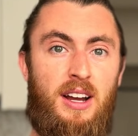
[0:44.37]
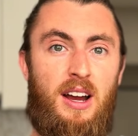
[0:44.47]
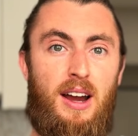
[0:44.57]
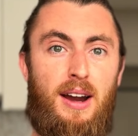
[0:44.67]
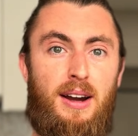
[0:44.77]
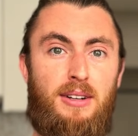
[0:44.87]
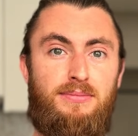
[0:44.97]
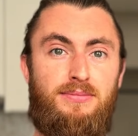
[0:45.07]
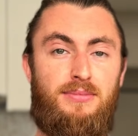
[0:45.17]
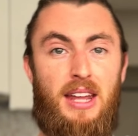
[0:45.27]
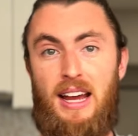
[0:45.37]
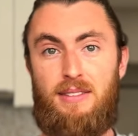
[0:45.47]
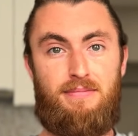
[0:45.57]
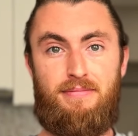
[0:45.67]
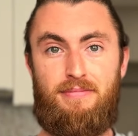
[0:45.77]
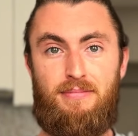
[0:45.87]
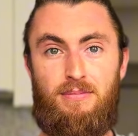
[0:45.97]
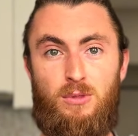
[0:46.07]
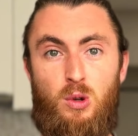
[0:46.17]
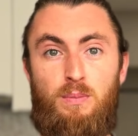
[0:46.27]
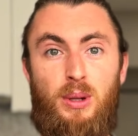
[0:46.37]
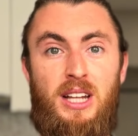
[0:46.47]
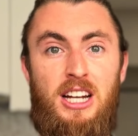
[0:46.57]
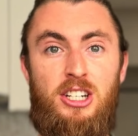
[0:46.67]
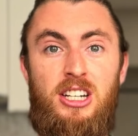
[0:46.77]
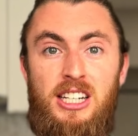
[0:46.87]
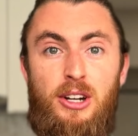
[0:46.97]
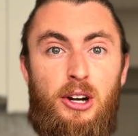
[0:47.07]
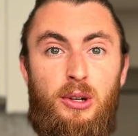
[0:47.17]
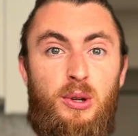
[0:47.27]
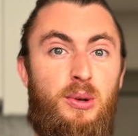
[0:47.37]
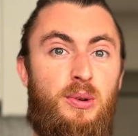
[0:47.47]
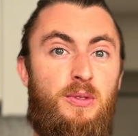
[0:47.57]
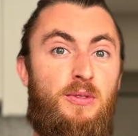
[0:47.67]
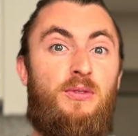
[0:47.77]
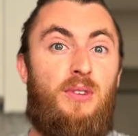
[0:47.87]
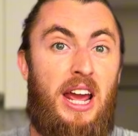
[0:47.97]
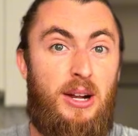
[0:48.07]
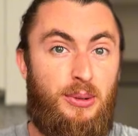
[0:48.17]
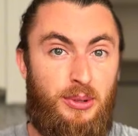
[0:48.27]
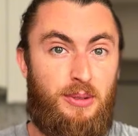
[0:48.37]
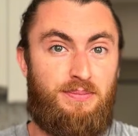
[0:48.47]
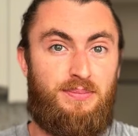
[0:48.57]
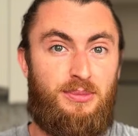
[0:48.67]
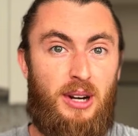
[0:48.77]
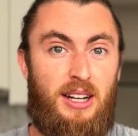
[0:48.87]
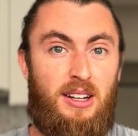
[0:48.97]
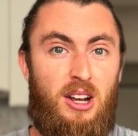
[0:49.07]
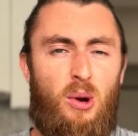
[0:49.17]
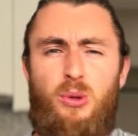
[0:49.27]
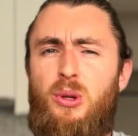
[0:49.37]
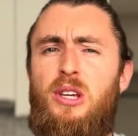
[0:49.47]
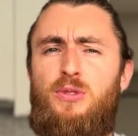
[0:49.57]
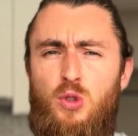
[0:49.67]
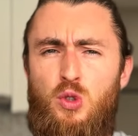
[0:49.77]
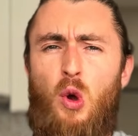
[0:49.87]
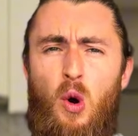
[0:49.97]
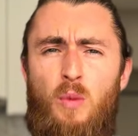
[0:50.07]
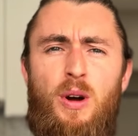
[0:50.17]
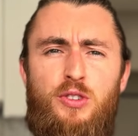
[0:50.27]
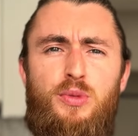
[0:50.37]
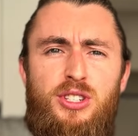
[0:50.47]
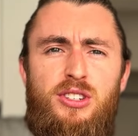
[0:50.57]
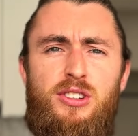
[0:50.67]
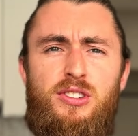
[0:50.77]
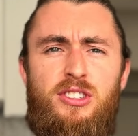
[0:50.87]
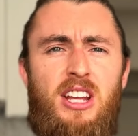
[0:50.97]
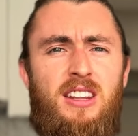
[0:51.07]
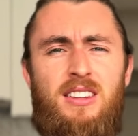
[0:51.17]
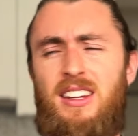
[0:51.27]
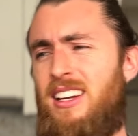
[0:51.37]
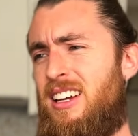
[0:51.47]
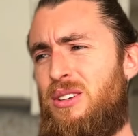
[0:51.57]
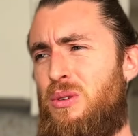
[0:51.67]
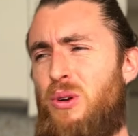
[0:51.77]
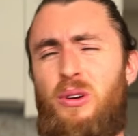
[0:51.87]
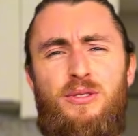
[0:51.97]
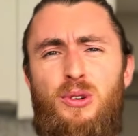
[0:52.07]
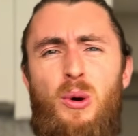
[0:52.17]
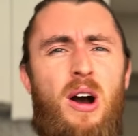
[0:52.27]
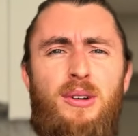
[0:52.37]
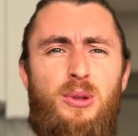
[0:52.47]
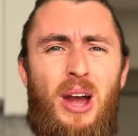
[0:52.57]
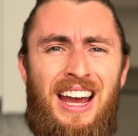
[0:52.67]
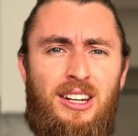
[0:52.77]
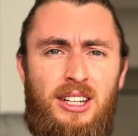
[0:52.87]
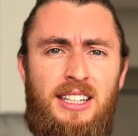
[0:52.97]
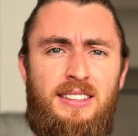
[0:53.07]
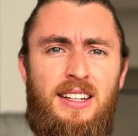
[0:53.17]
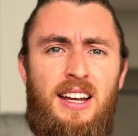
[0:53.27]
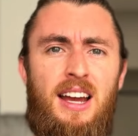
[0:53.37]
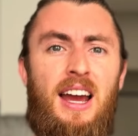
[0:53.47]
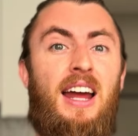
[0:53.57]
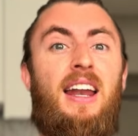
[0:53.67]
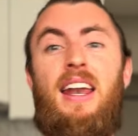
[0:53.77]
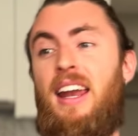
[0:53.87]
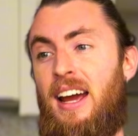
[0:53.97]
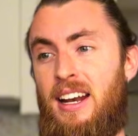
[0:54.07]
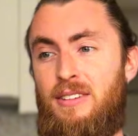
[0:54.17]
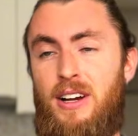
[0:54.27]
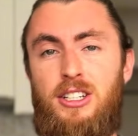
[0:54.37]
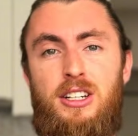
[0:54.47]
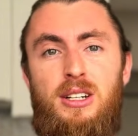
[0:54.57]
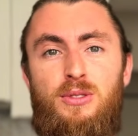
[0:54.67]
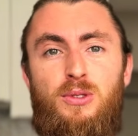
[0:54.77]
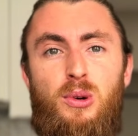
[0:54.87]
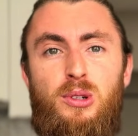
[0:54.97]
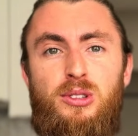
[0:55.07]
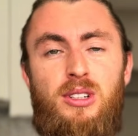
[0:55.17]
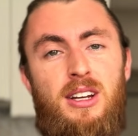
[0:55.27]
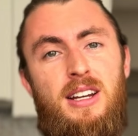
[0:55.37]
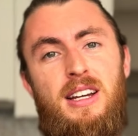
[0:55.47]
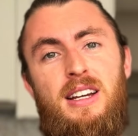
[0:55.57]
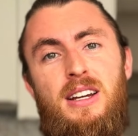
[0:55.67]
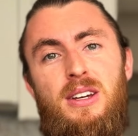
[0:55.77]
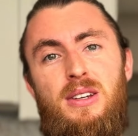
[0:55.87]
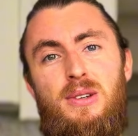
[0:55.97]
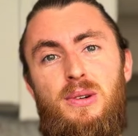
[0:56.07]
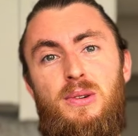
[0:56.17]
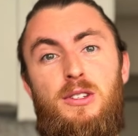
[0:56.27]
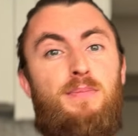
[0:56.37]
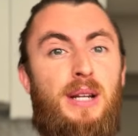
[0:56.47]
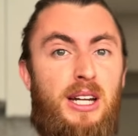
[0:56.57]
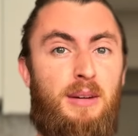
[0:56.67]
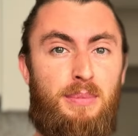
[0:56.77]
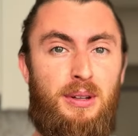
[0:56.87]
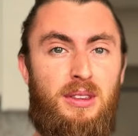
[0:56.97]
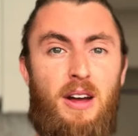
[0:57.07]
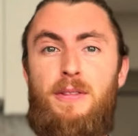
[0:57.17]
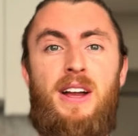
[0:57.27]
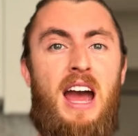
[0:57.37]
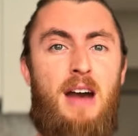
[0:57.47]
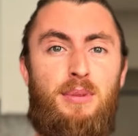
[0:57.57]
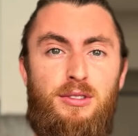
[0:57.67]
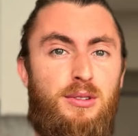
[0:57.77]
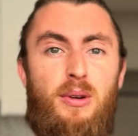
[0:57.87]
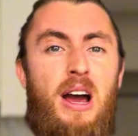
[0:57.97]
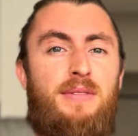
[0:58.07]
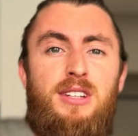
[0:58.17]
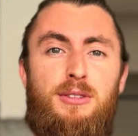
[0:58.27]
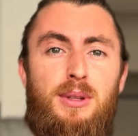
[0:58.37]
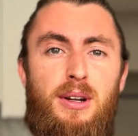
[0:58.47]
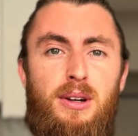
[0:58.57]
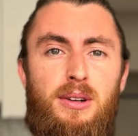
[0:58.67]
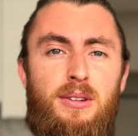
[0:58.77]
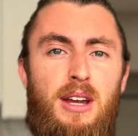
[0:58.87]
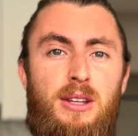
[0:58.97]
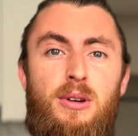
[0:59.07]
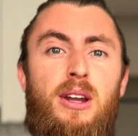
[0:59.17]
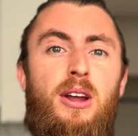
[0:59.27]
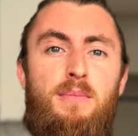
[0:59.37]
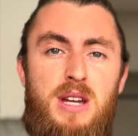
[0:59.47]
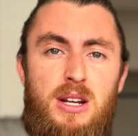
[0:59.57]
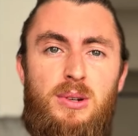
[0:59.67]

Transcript: um, that could potentially lead her to flake on you, right? Or to give you so much resistance that you don't even know how to handle it. And then eventually, of course, you split up, nothing happens, you don't have sex with her, and you end up being